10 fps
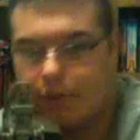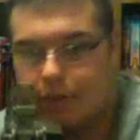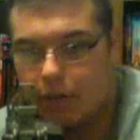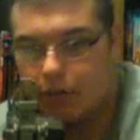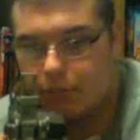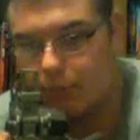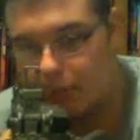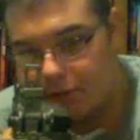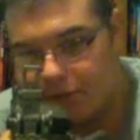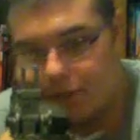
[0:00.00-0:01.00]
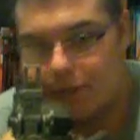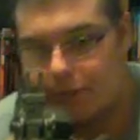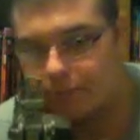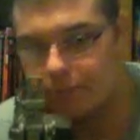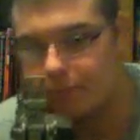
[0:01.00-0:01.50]
comfortable when you're shooting.
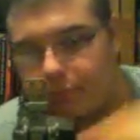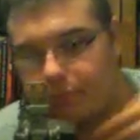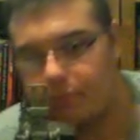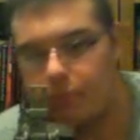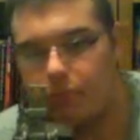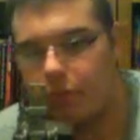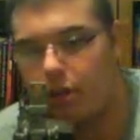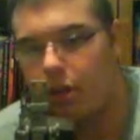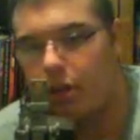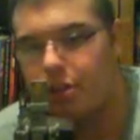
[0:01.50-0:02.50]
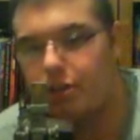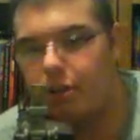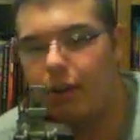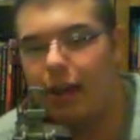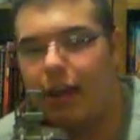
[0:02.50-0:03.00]
You don't
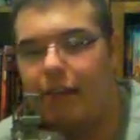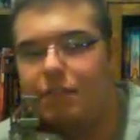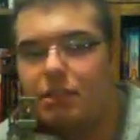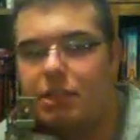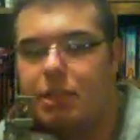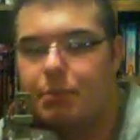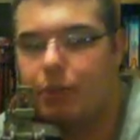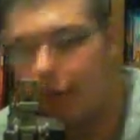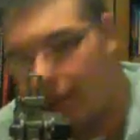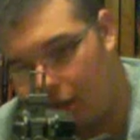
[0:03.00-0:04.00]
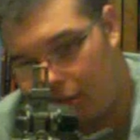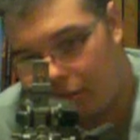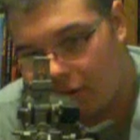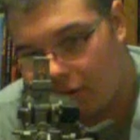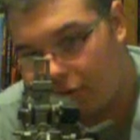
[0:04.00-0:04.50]
have to keep your hand up
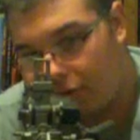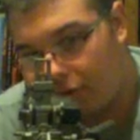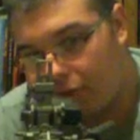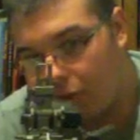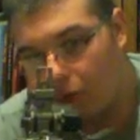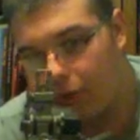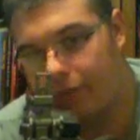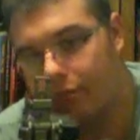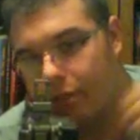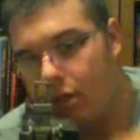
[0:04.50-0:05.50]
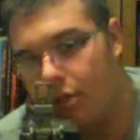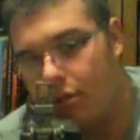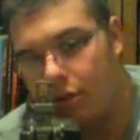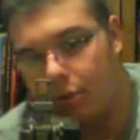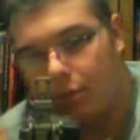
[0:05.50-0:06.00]
here on the front foregrip. You
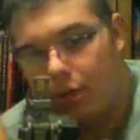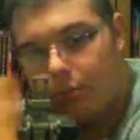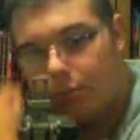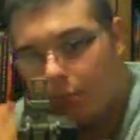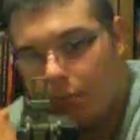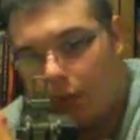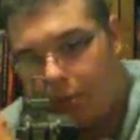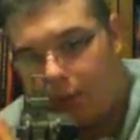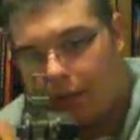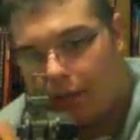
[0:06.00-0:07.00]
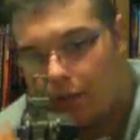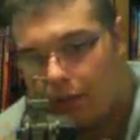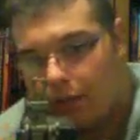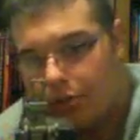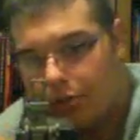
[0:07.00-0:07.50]
can put it right back here when
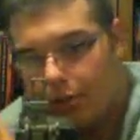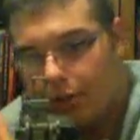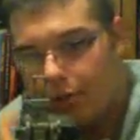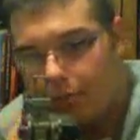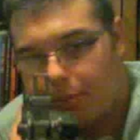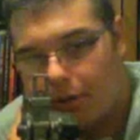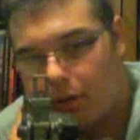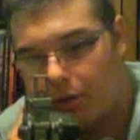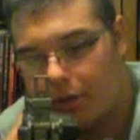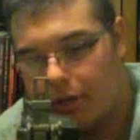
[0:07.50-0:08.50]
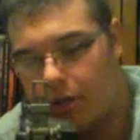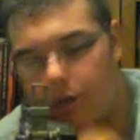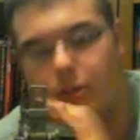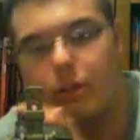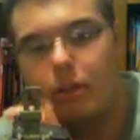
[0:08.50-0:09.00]
you're shooting. You can put it on the
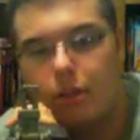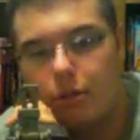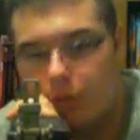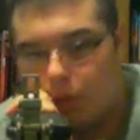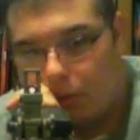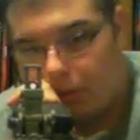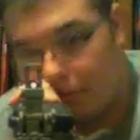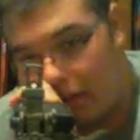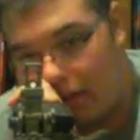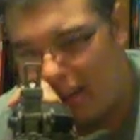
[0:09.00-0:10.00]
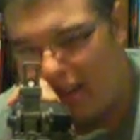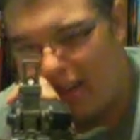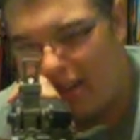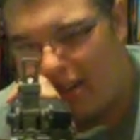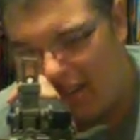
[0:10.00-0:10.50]
gun. You can hold it right
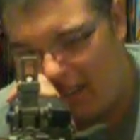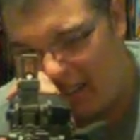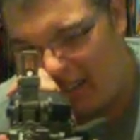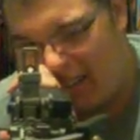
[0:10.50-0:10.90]
here. Either